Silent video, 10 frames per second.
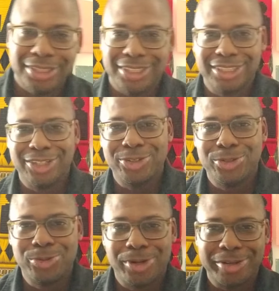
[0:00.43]

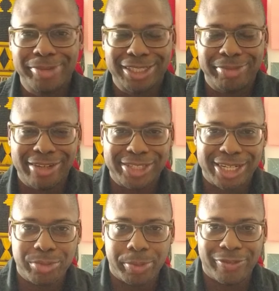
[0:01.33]
Hello, welcome back to Math
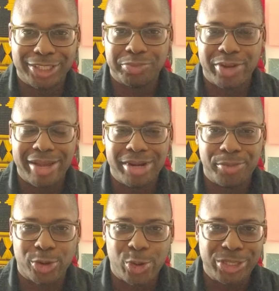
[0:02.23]
Time with Professor Prime, and
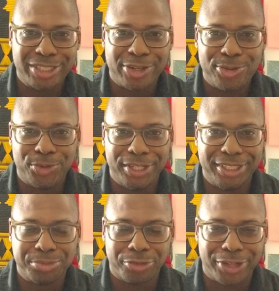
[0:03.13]
I'm your host as
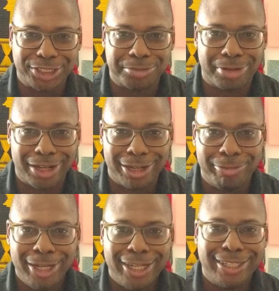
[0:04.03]
always, Professor Prime.
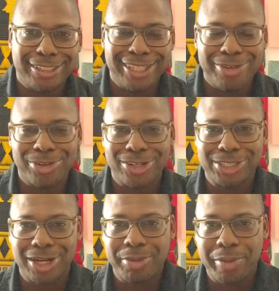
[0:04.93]
And today we're going
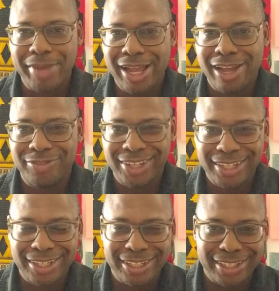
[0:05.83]
to talk about math
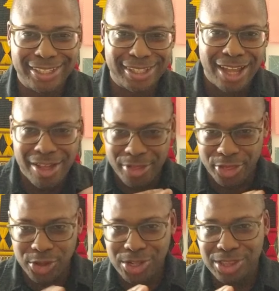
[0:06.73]
and
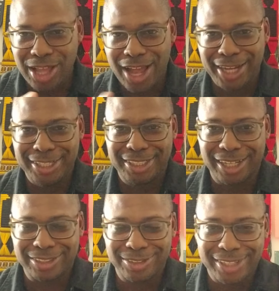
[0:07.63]
the lie
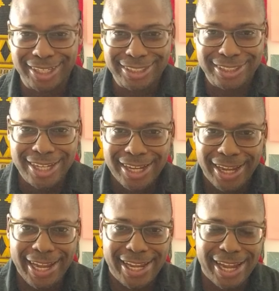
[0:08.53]
detector test,
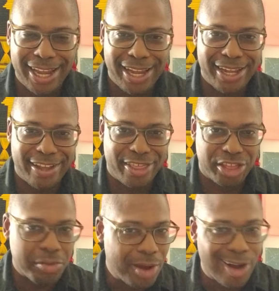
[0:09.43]
a.k.a.
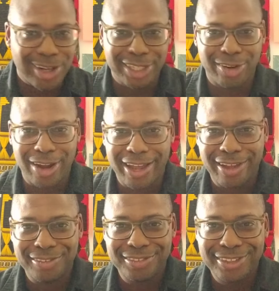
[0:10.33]
the polygraph.
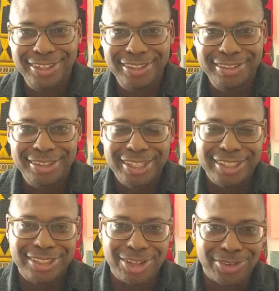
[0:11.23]

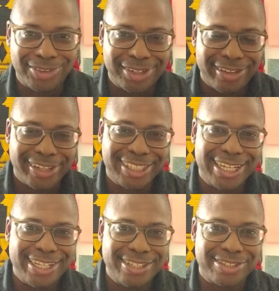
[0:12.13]
So, let's
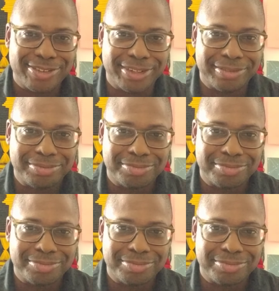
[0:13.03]
get into it.